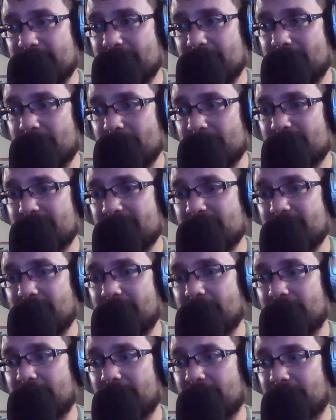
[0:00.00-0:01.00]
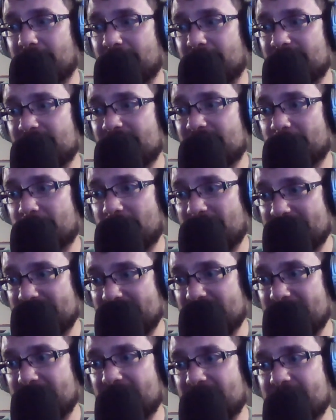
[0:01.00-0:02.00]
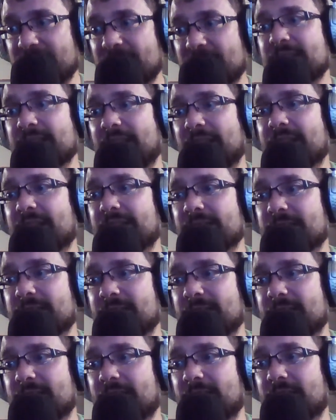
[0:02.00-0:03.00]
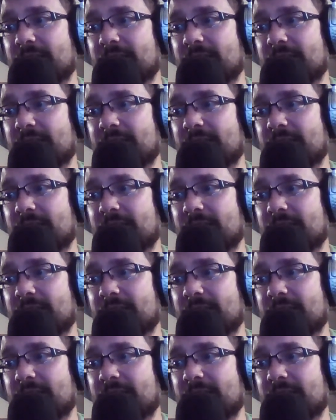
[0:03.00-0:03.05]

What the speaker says: notes of spiciness and